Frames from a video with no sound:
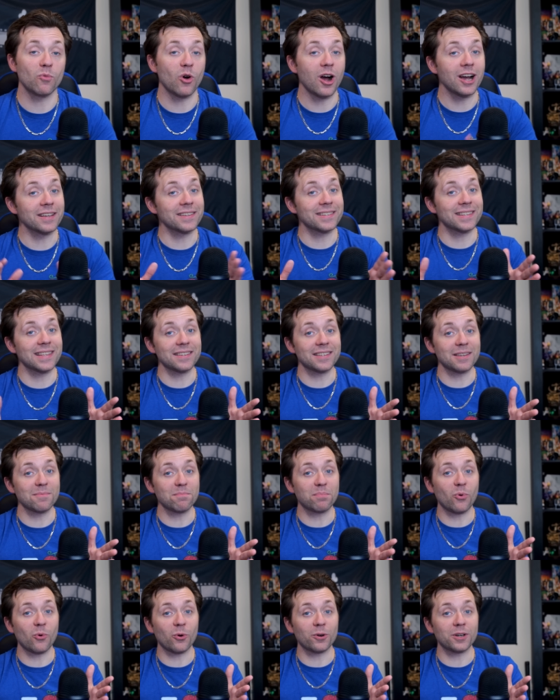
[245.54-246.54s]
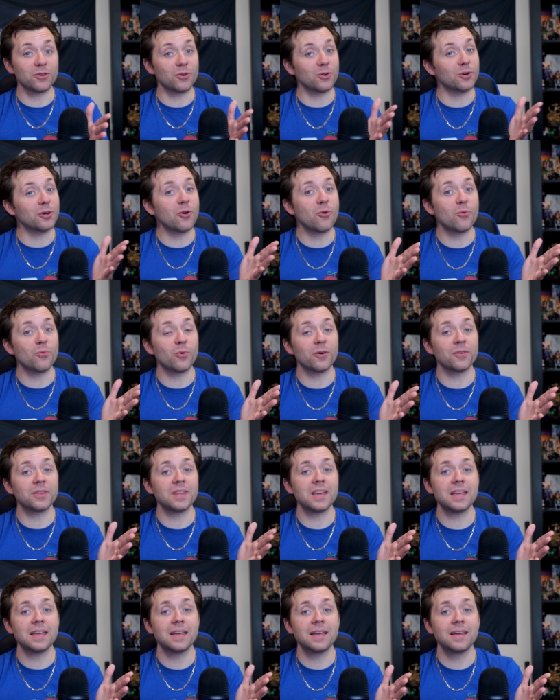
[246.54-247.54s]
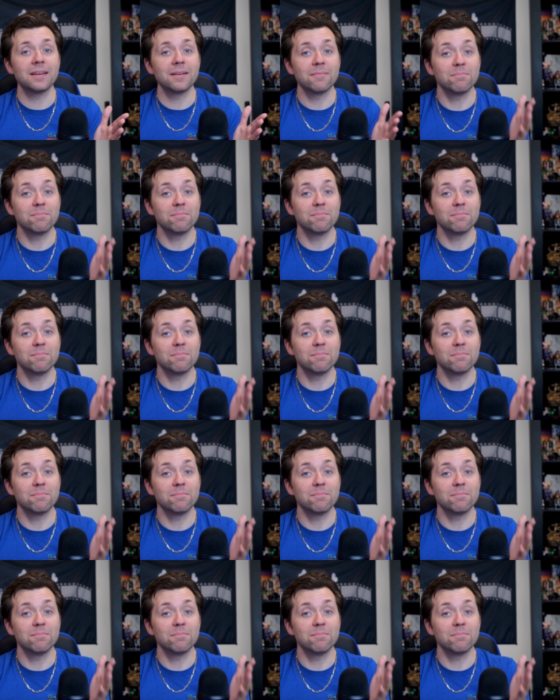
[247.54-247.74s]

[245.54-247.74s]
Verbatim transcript: And why is this important or noteworthy?